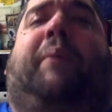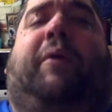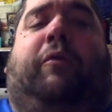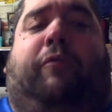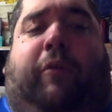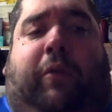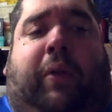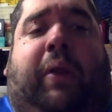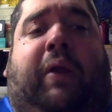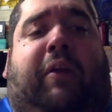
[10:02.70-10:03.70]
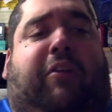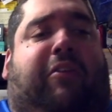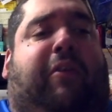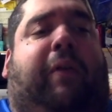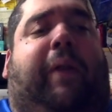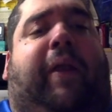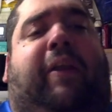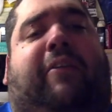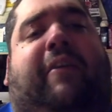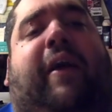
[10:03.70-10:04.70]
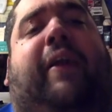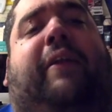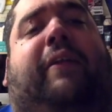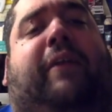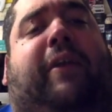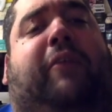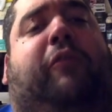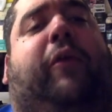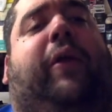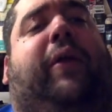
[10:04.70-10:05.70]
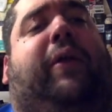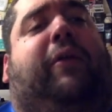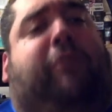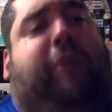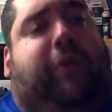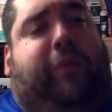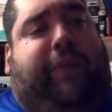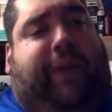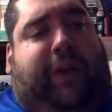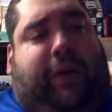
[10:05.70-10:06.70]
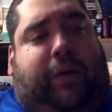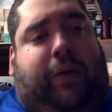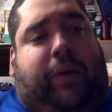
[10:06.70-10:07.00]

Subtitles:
beautiful. So they decided to leave well enough alone there.